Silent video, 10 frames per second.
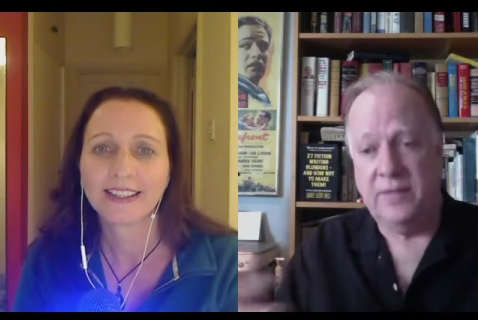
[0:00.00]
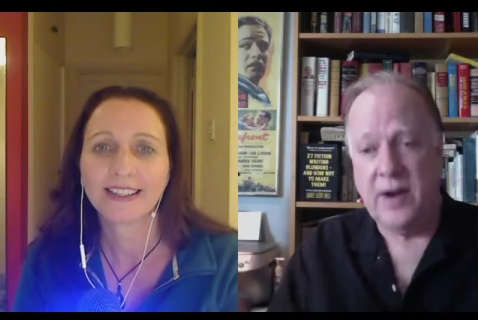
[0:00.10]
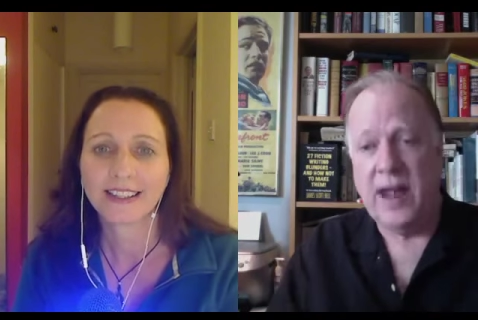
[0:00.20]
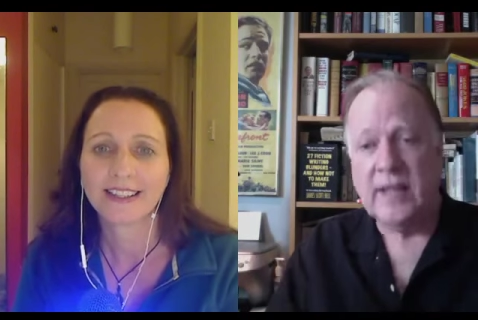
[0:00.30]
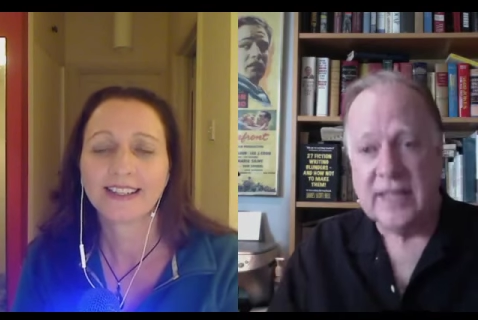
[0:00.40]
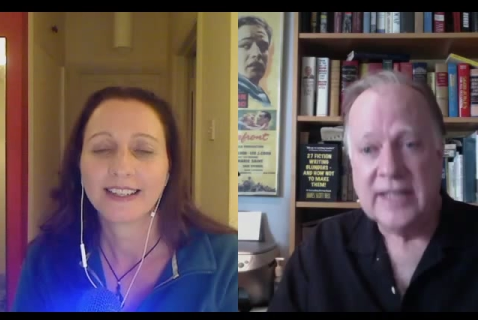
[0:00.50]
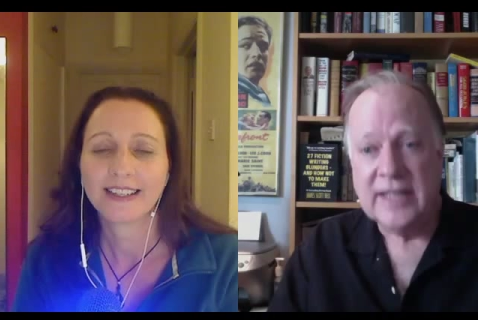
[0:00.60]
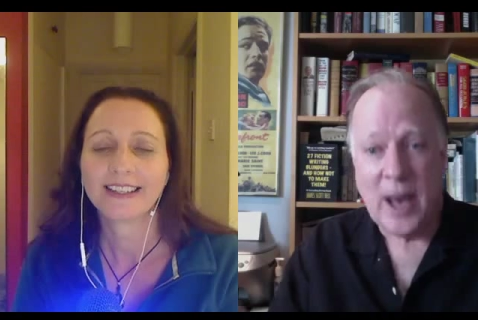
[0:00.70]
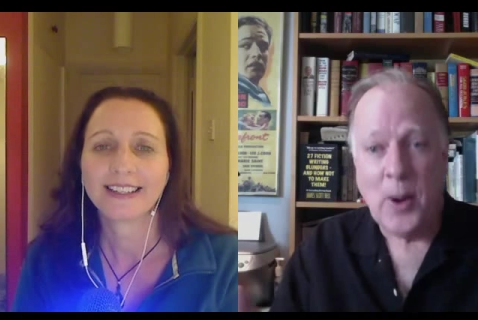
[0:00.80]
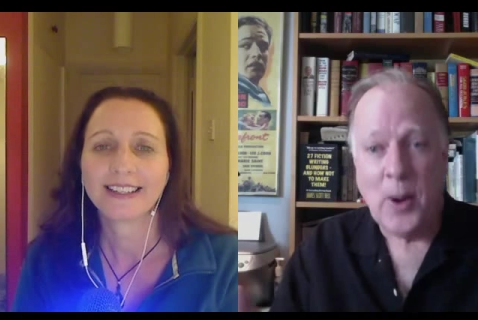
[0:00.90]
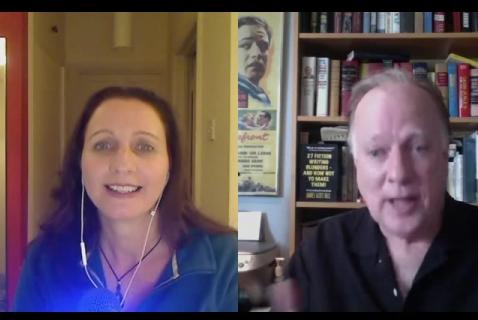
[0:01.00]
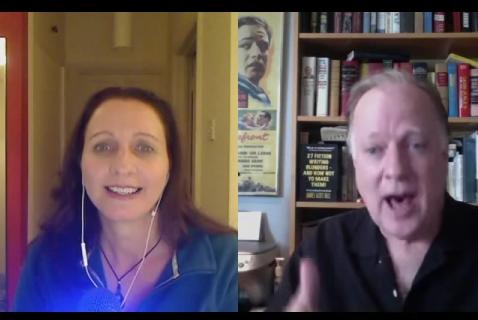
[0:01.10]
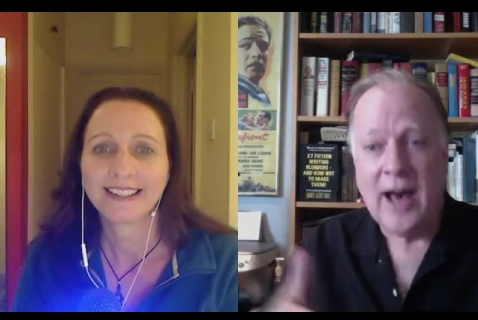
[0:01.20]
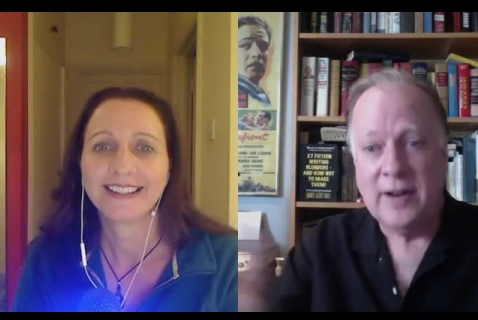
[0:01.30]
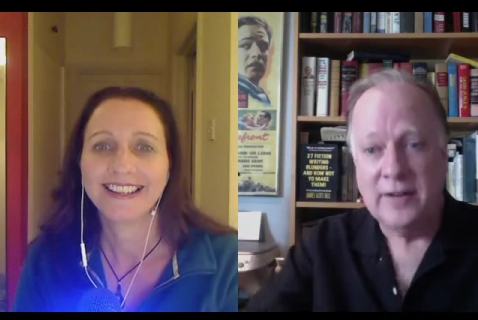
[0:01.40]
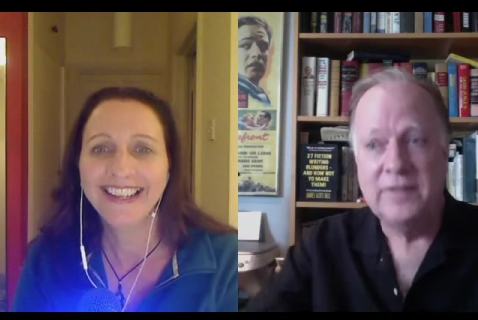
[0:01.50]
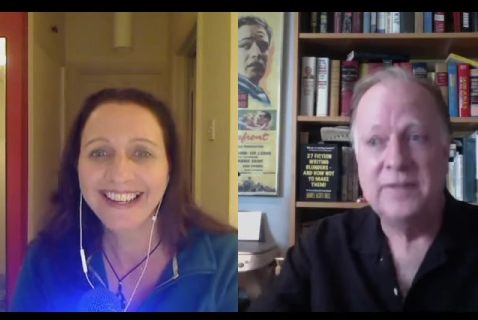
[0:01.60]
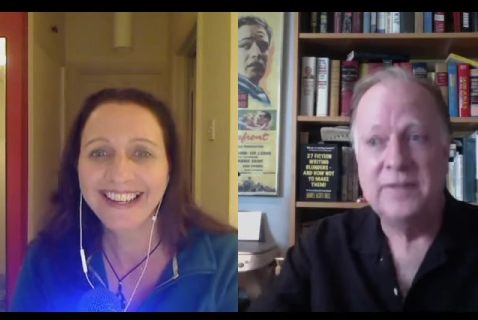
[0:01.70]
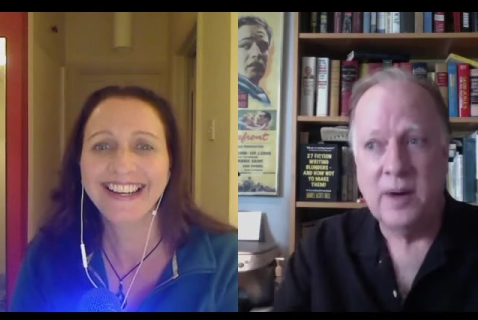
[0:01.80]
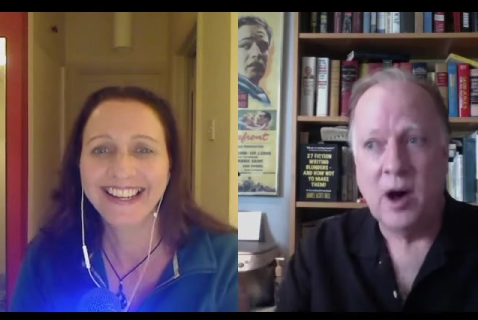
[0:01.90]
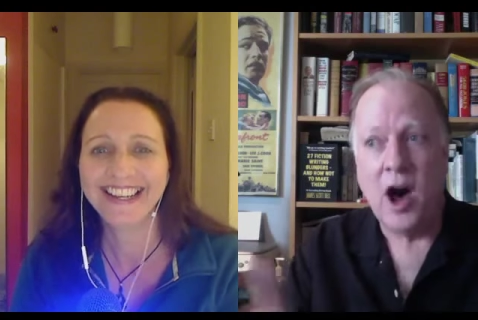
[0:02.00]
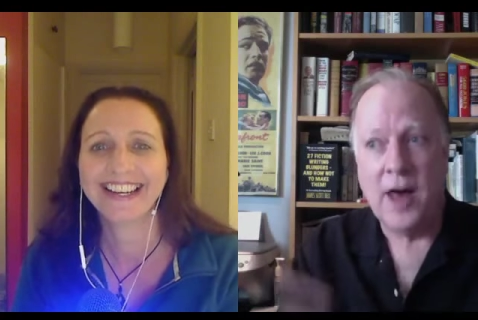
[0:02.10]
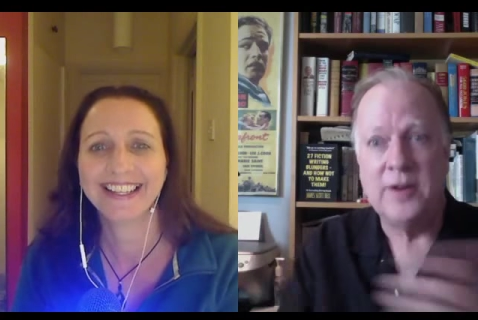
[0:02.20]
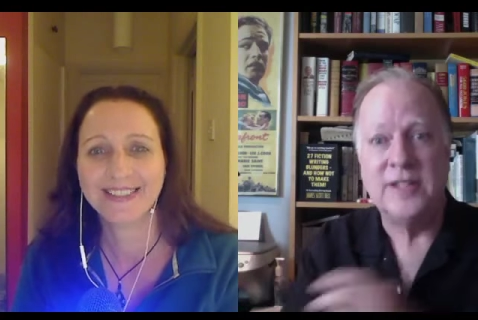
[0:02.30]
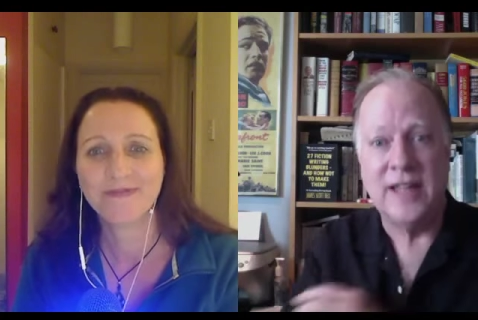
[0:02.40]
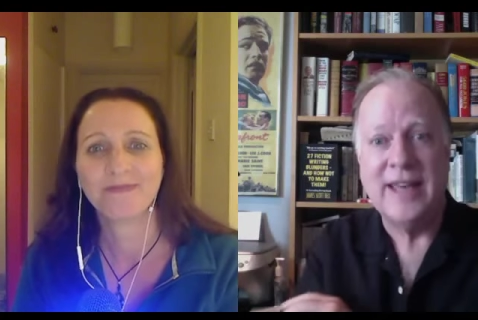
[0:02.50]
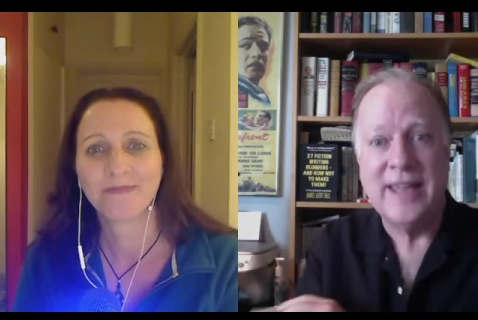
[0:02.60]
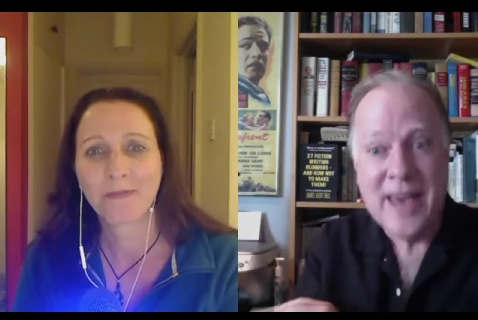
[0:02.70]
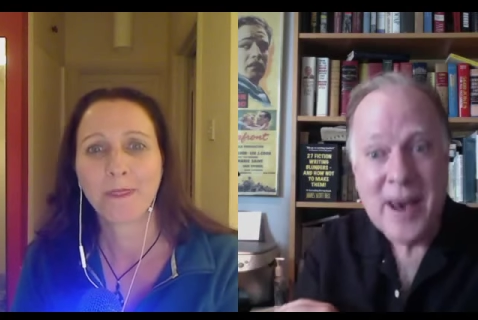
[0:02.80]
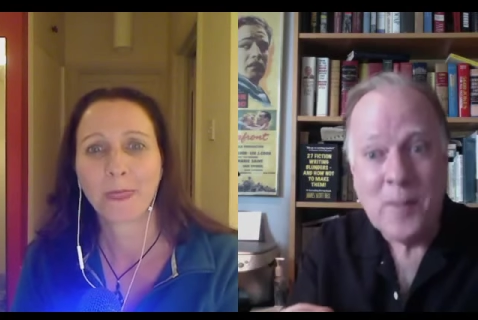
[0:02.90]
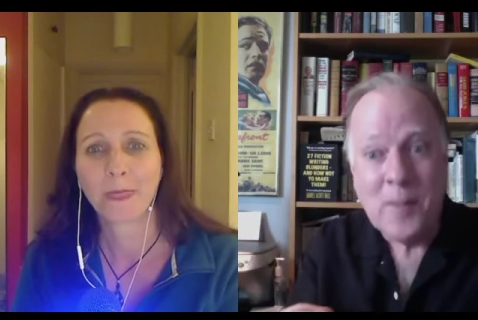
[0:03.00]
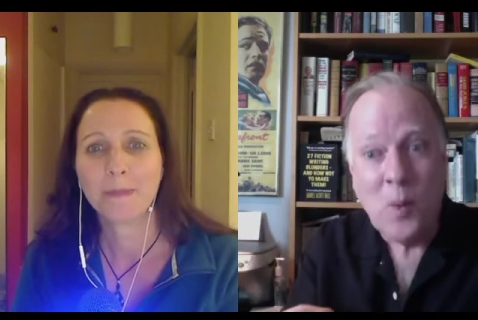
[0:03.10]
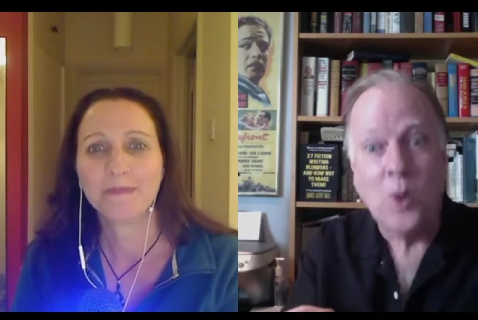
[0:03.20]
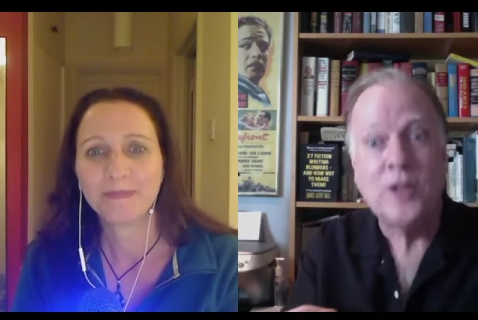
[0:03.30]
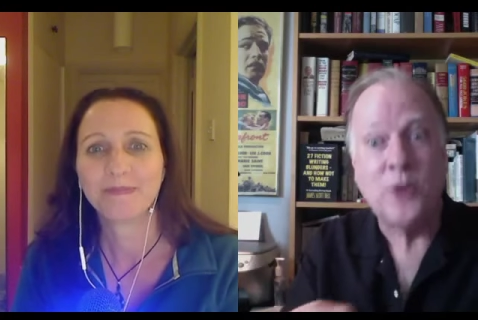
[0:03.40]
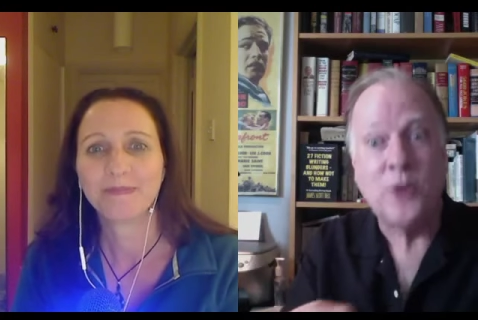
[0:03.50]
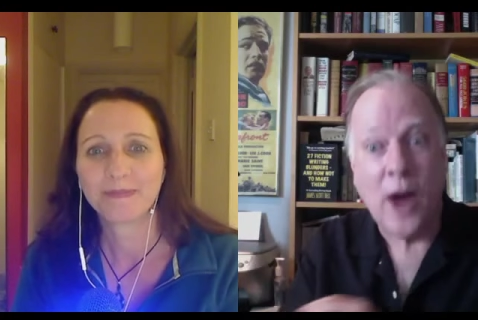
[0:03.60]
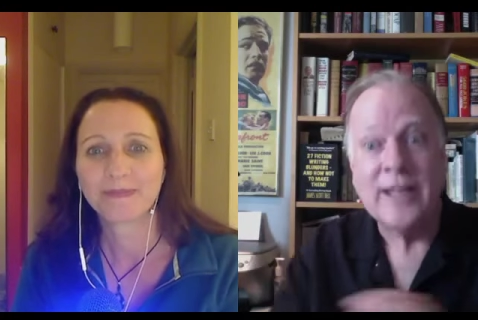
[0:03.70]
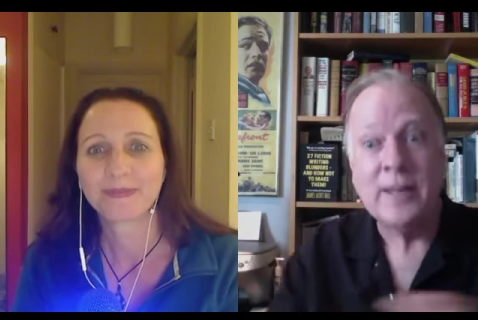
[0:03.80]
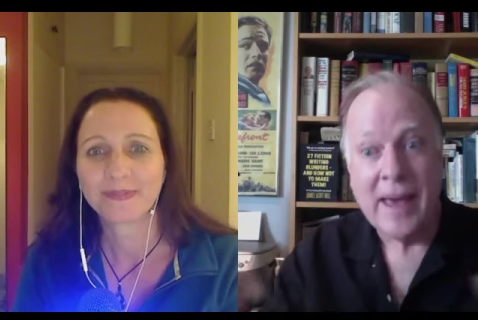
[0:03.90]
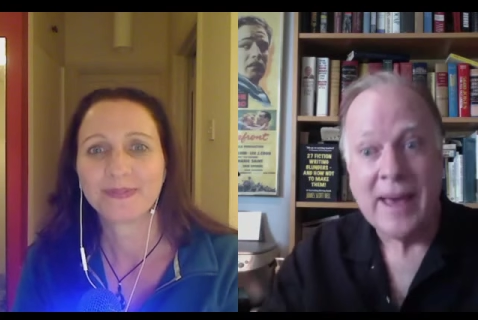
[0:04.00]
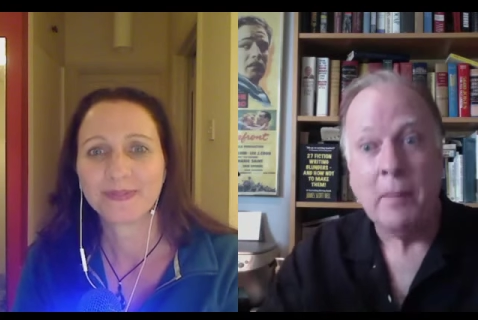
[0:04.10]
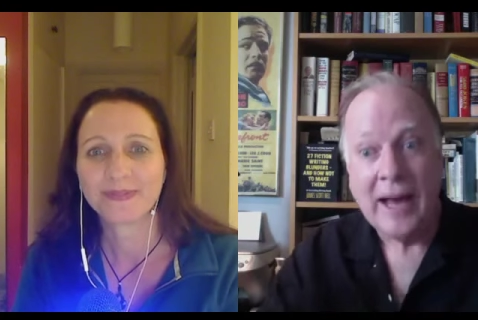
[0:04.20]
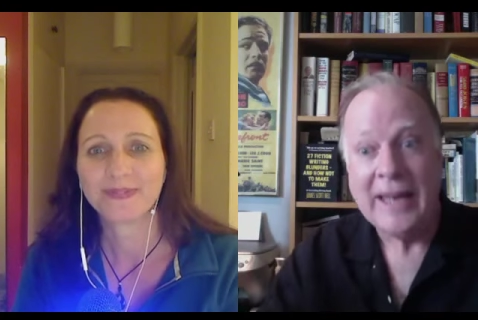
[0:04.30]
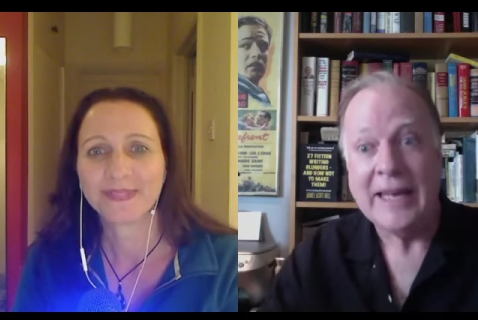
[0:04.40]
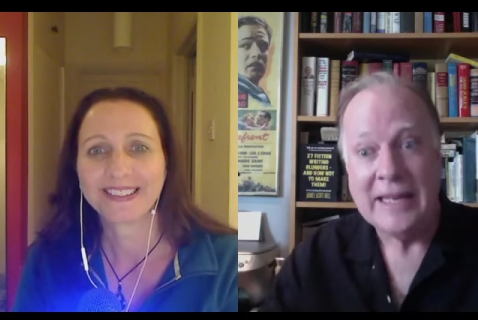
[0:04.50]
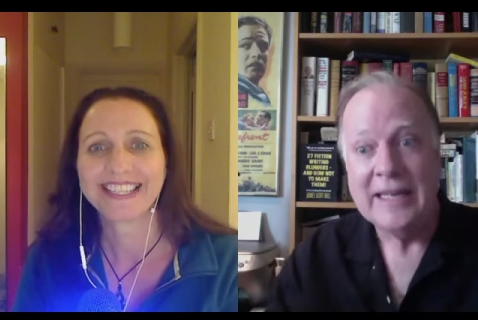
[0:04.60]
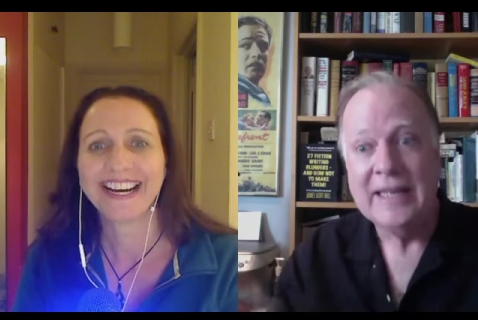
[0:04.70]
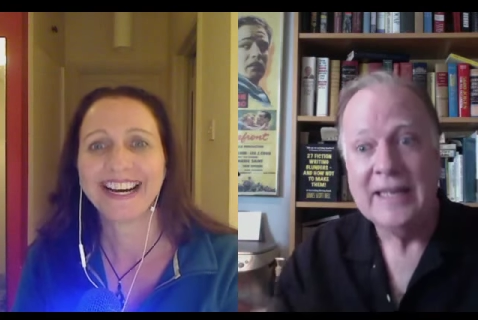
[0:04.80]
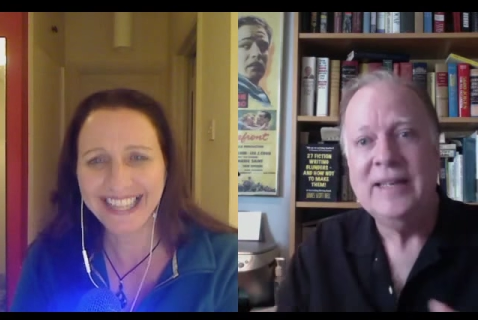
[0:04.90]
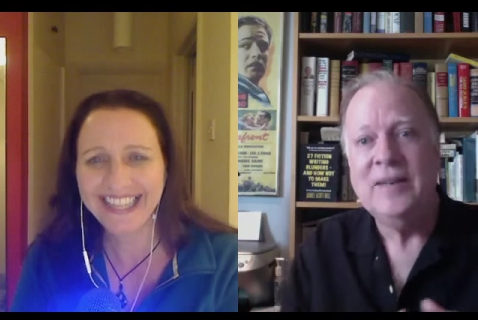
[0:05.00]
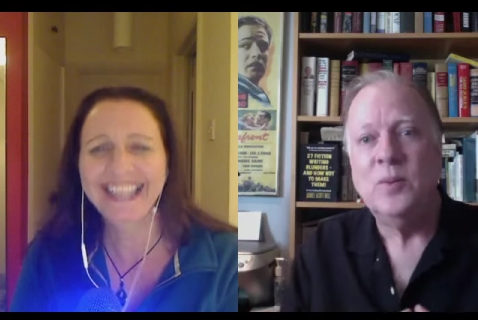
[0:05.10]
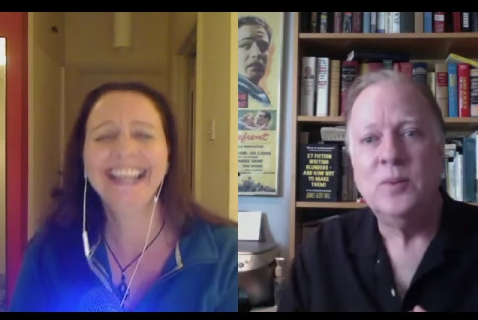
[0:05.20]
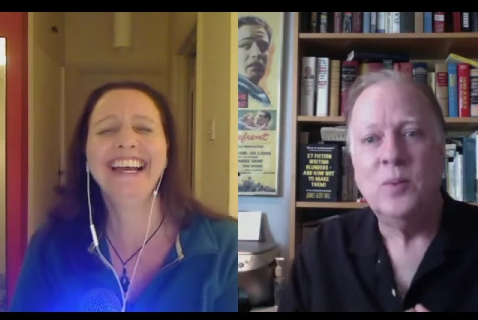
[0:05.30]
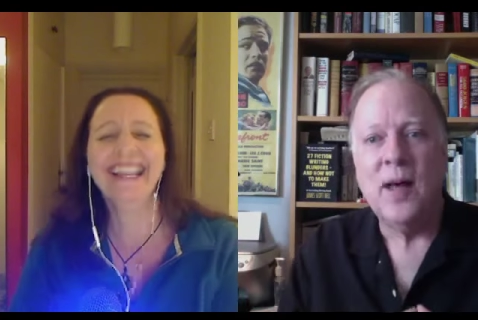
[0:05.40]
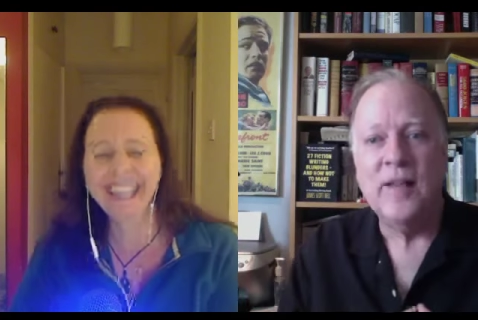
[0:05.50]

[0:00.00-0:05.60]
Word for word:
Speaker 1: frankly, is how a lot of authors like him were trying to make money yeah. while